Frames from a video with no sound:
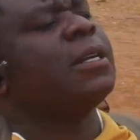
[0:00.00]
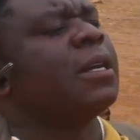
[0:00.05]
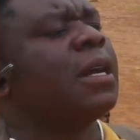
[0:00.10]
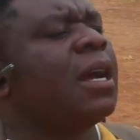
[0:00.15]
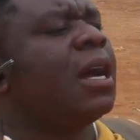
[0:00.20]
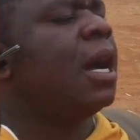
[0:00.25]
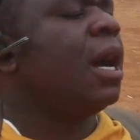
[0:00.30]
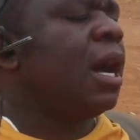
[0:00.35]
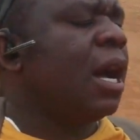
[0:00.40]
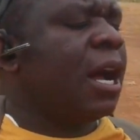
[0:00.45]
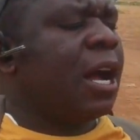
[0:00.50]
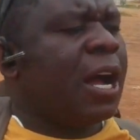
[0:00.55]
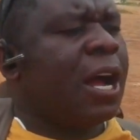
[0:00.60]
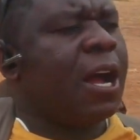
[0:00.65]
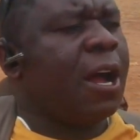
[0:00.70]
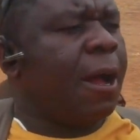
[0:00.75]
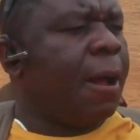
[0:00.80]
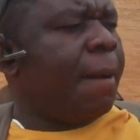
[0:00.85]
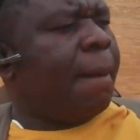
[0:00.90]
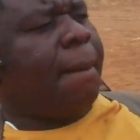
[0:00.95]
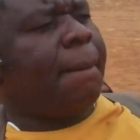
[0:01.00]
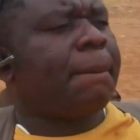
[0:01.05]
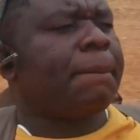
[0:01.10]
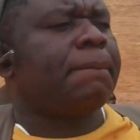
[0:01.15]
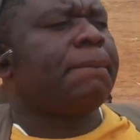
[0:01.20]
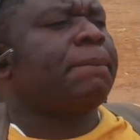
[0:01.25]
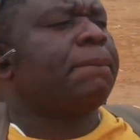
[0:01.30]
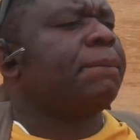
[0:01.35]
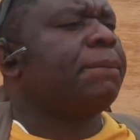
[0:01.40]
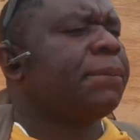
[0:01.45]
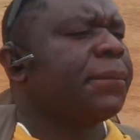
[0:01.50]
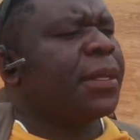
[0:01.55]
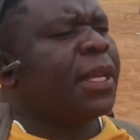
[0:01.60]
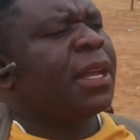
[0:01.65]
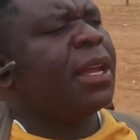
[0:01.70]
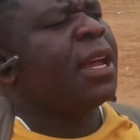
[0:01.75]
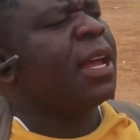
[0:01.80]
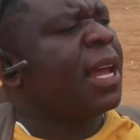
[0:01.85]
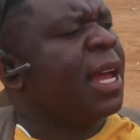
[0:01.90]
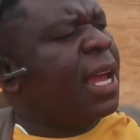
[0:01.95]
um,
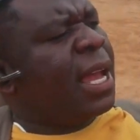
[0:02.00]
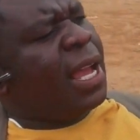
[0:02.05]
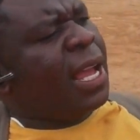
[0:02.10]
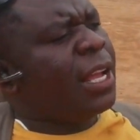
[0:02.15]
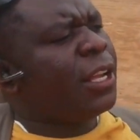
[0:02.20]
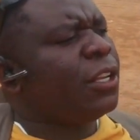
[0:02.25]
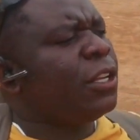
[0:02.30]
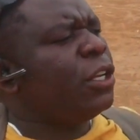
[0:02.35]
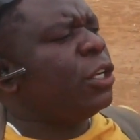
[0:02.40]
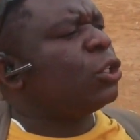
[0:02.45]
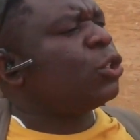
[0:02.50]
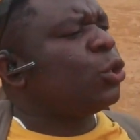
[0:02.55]
it used